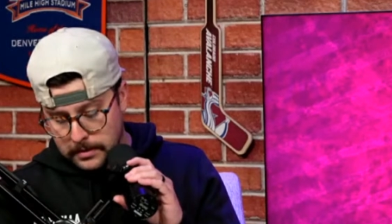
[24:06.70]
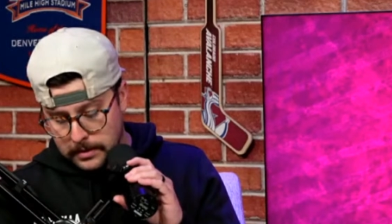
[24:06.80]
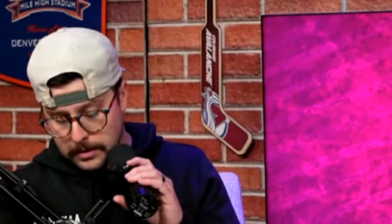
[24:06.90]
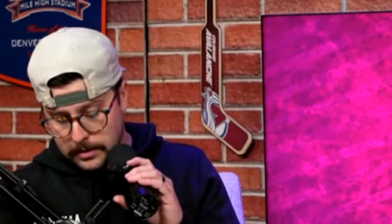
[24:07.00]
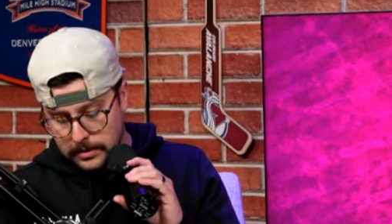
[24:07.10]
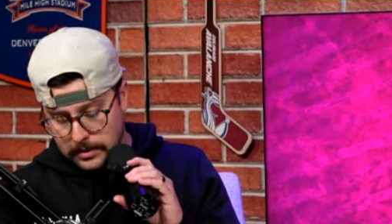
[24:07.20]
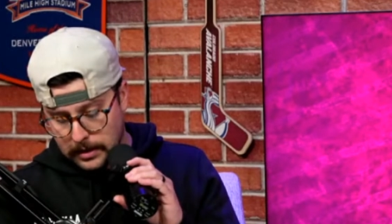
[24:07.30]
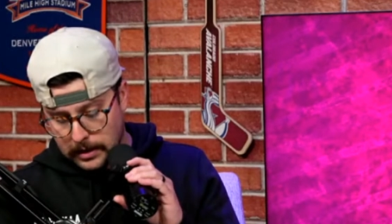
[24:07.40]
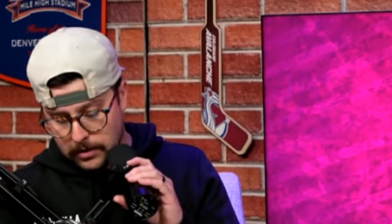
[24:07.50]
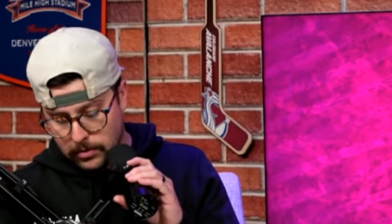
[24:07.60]
Let's see.
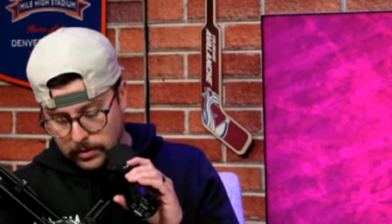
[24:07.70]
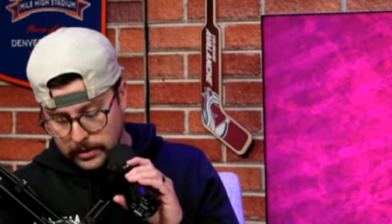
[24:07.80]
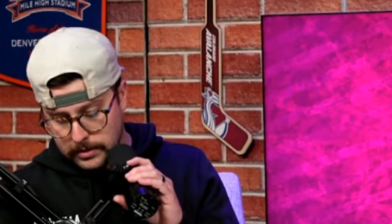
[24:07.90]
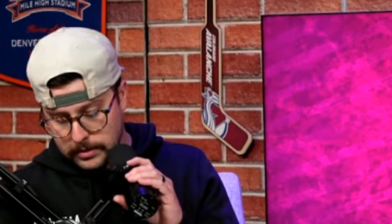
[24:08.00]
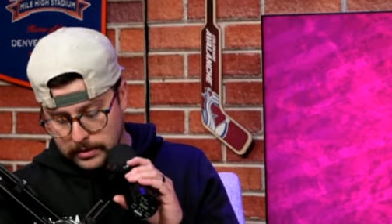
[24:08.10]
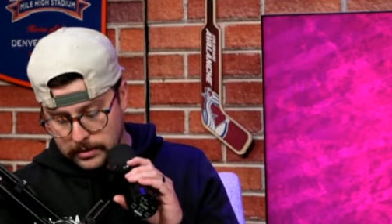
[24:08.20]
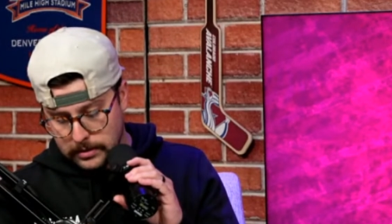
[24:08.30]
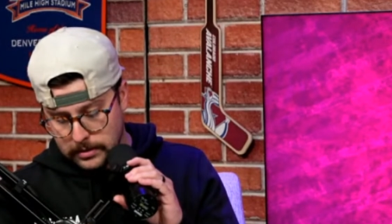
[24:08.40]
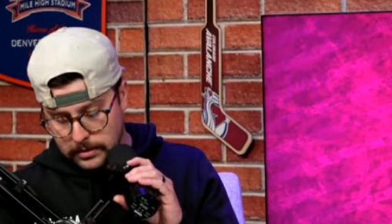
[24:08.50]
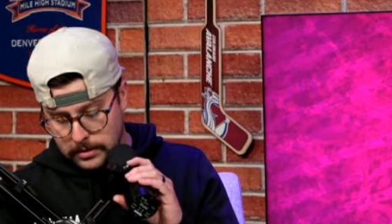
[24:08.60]
How old is?
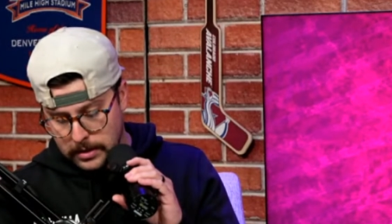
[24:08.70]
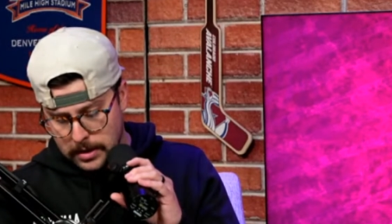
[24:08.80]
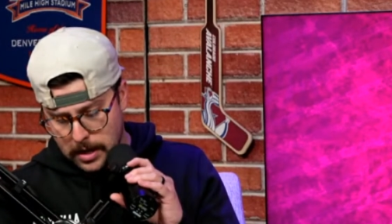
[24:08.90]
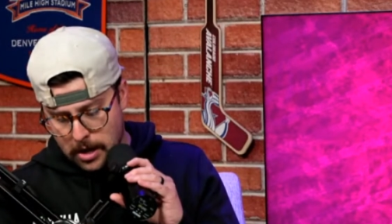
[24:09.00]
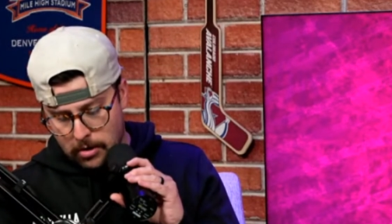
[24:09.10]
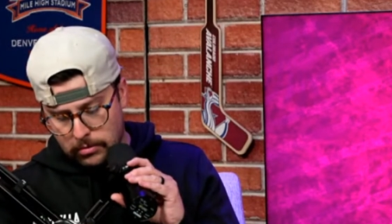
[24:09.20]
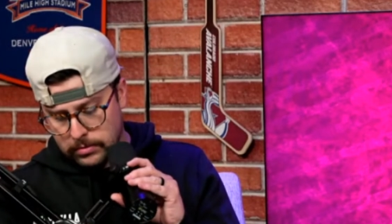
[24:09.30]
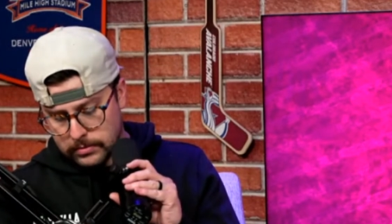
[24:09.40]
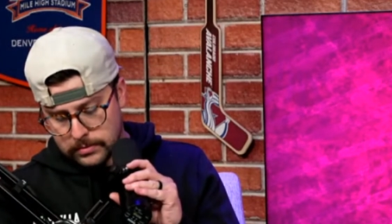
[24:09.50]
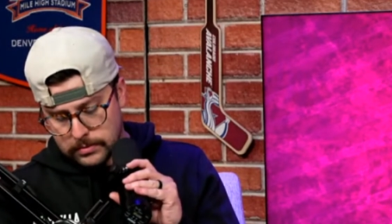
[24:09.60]
Oh,
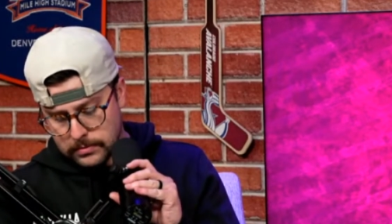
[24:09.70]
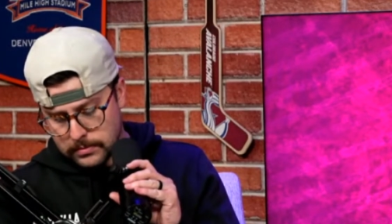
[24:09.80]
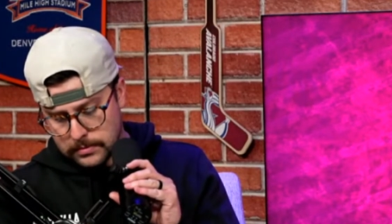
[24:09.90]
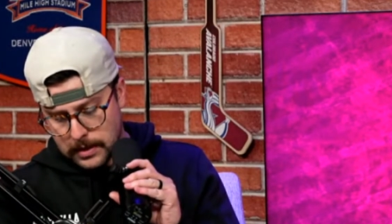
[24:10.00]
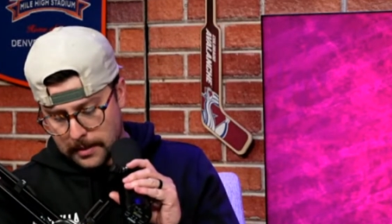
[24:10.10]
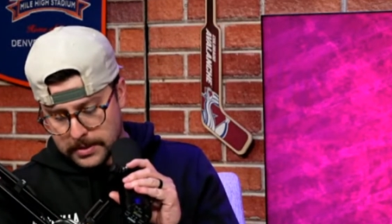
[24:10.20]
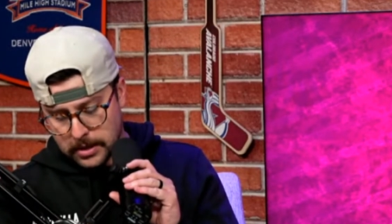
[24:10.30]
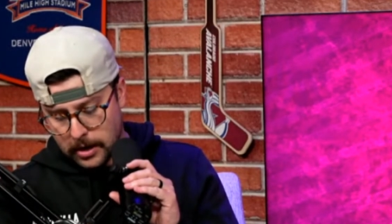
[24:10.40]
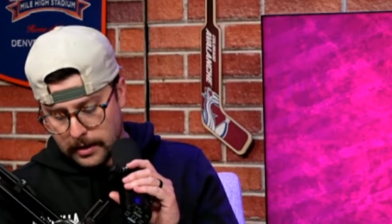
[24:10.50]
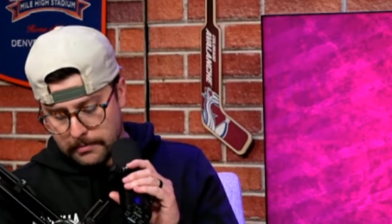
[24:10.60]
I'm
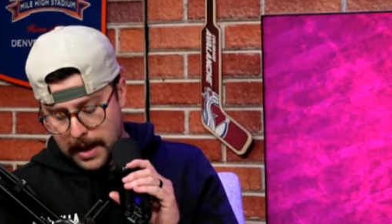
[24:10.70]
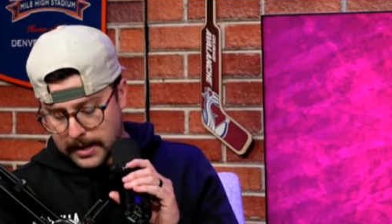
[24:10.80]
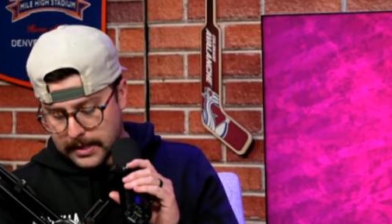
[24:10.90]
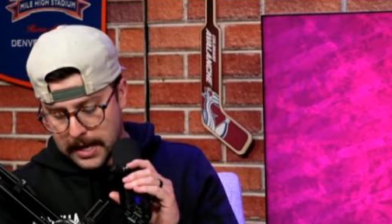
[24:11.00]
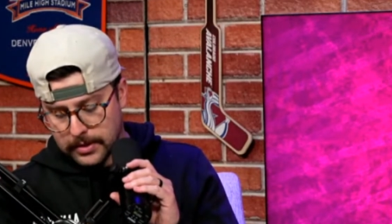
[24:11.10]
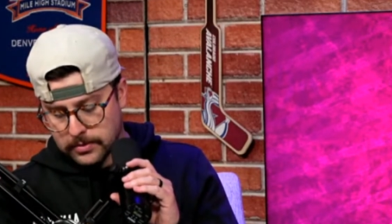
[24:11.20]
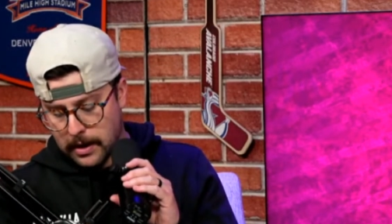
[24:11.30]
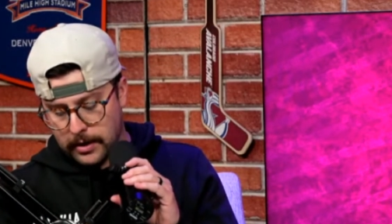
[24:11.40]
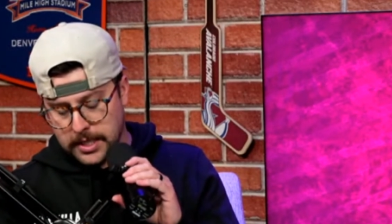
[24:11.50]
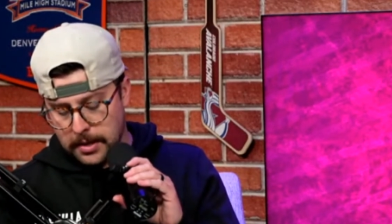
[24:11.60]
sorry. Matt Davis. Wow.
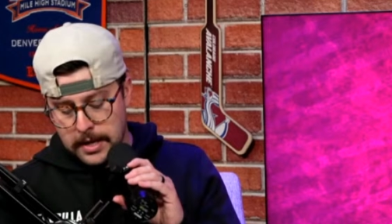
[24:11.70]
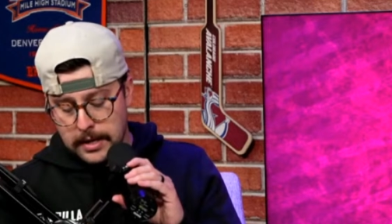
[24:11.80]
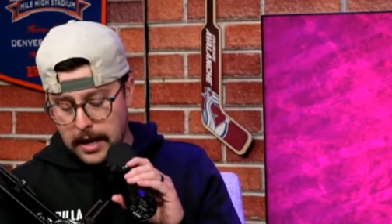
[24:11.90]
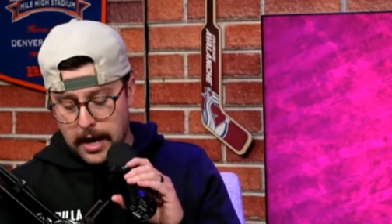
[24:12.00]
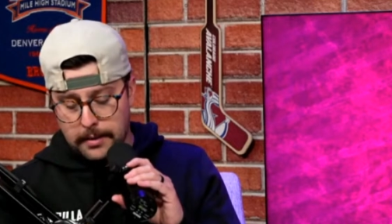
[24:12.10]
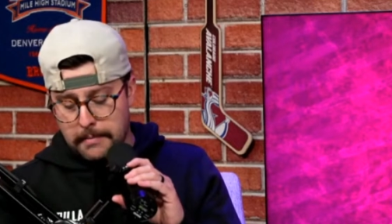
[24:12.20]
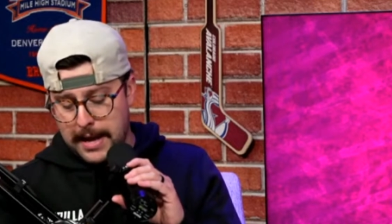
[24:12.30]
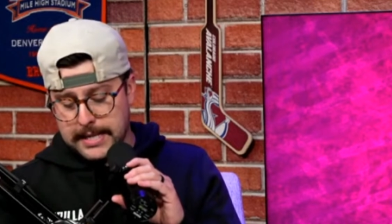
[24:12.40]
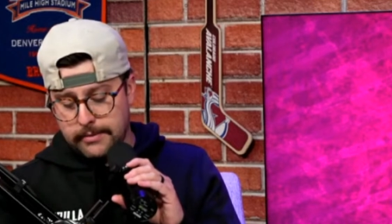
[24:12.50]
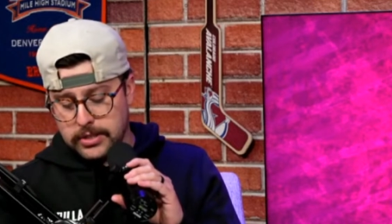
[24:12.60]
It's good.
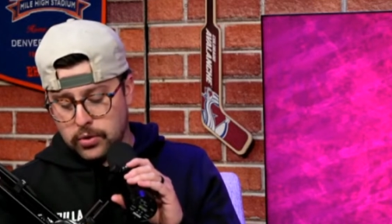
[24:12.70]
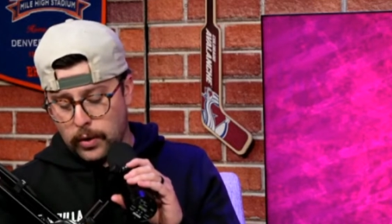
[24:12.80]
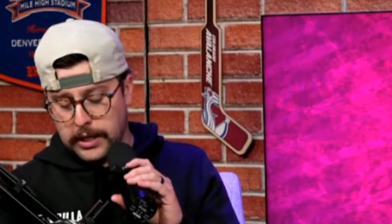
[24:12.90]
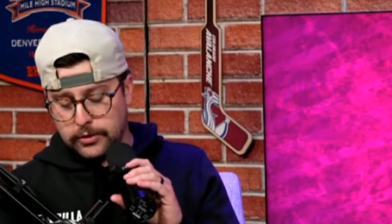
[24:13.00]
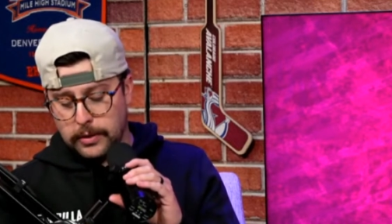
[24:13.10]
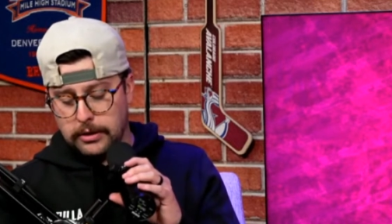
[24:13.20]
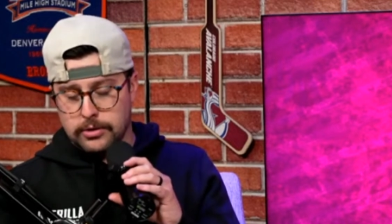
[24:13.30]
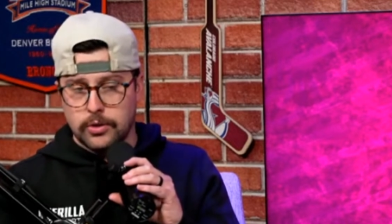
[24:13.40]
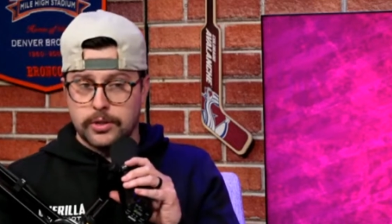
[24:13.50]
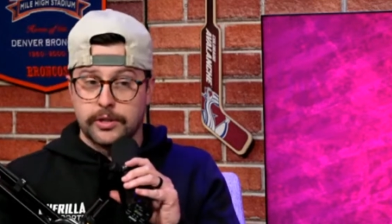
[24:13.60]
Matt Davis, 23
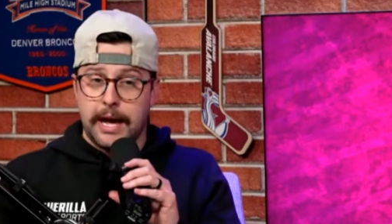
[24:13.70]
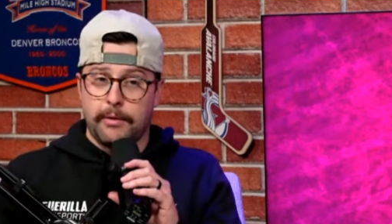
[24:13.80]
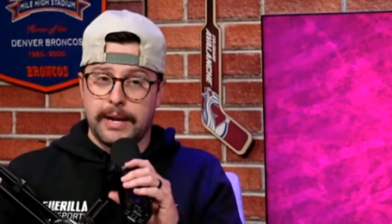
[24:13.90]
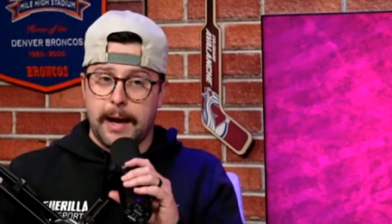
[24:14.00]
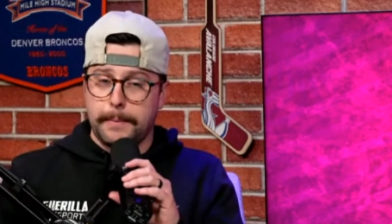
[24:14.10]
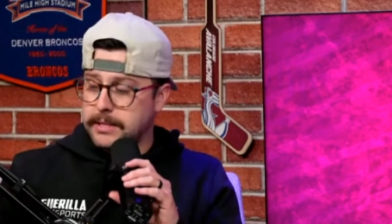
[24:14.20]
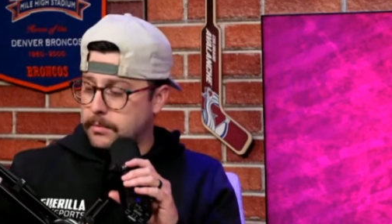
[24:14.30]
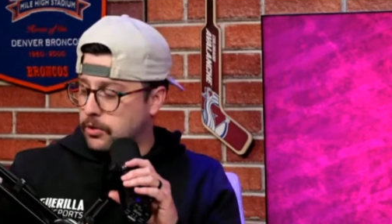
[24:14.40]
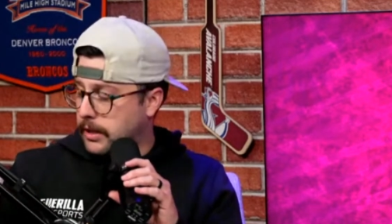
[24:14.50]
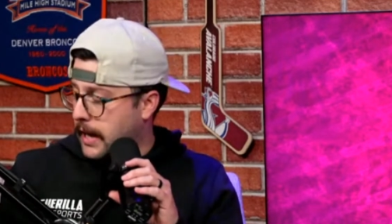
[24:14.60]
years old. So that would not be someone
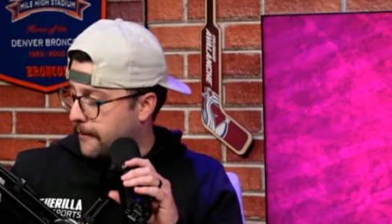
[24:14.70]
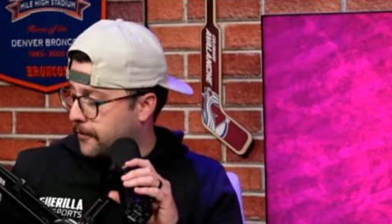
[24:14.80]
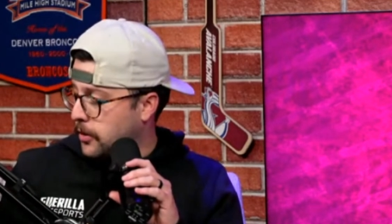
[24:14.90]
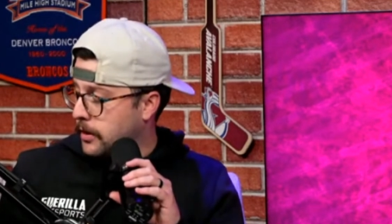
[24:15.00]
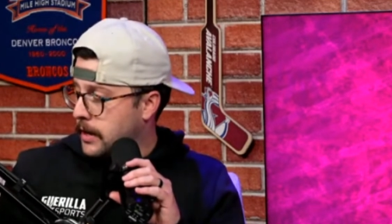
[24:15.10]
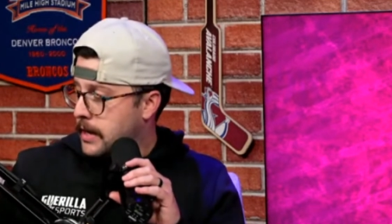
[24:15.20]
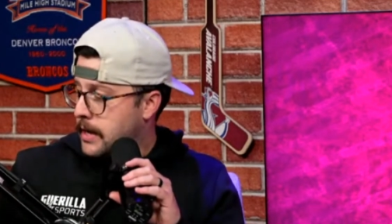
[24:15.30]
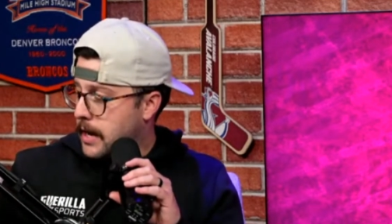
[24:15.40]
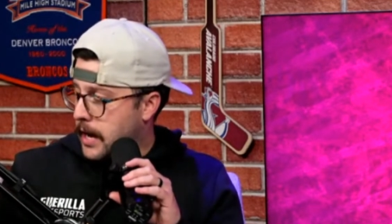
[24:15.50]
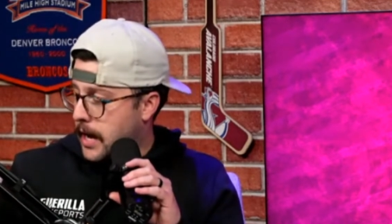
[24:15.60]
you're looking at for
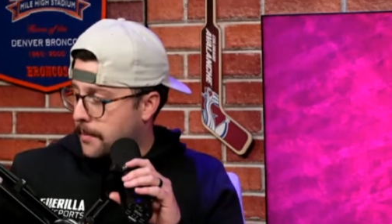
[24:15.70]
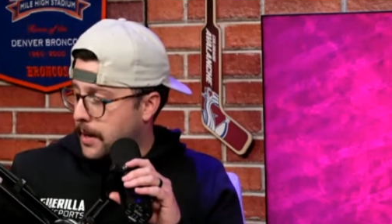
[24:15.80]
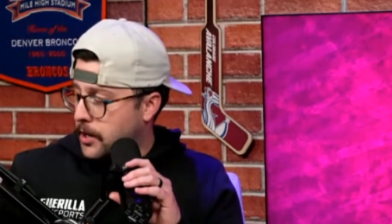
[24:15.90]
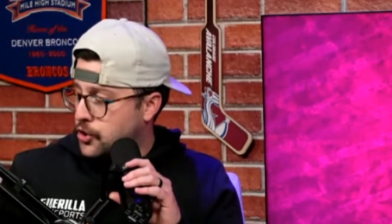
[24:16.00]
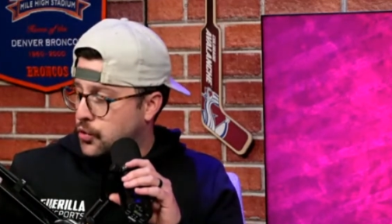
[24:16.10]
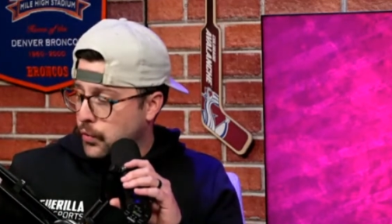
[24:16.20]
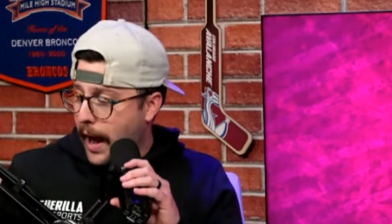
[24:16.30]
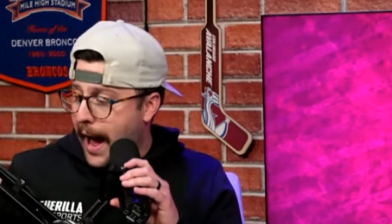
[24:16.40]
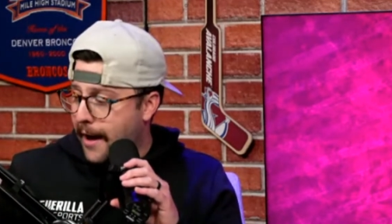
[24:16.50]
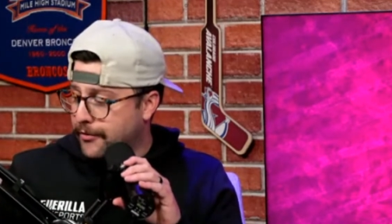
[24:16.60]
a
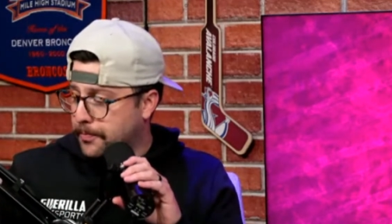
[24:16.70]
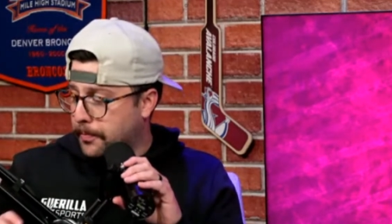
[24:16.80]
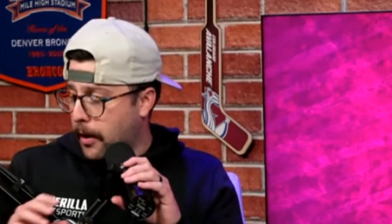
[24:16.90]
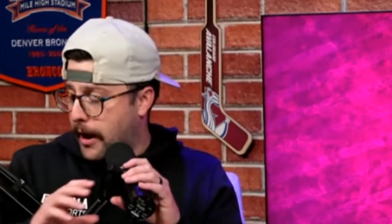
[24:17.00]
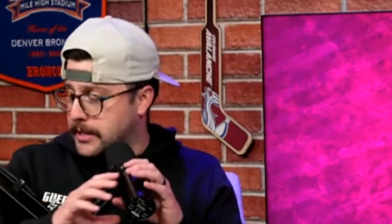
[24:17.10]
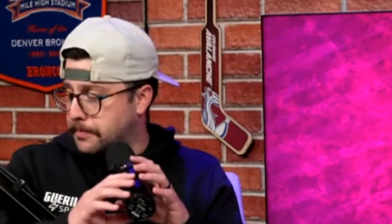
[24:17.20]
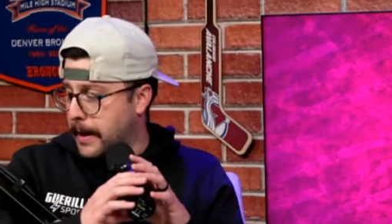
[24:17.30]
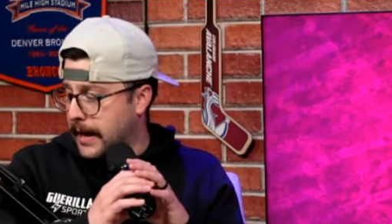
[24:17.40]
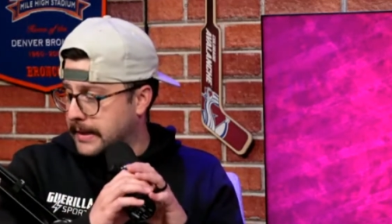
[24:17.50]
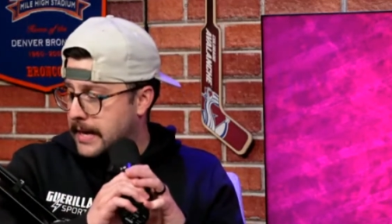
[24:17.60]
draft prospect.